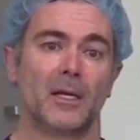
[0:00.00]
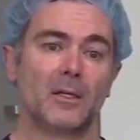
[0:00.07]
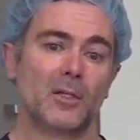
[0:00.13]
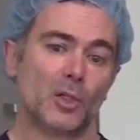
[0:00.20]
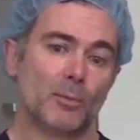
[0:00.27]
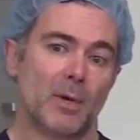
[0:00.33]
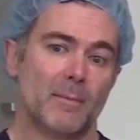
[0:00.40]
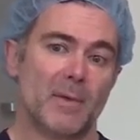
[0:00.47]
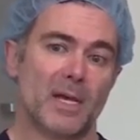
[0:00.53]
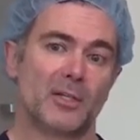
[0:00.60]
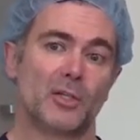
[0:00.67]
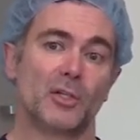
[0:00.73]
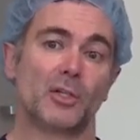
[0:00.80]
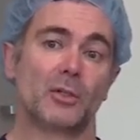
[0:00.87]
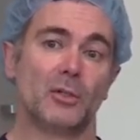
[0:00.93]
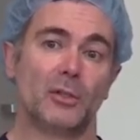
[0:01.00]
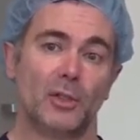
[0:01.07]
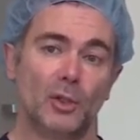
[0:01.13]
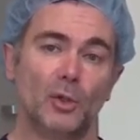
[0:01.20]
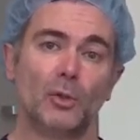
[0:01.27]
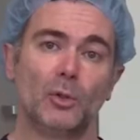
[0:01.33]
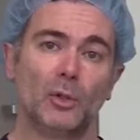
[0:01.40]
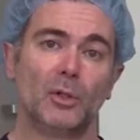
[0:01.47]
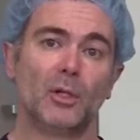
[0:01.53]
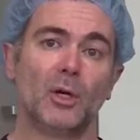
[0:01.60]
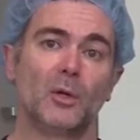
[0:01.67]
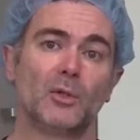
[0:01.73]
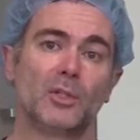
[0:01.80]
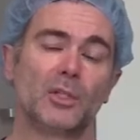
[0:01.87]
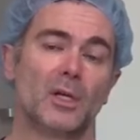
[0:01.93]
So my message is continue doing
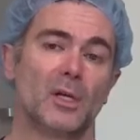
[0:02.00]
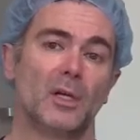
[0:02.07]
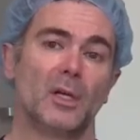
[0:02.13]
those,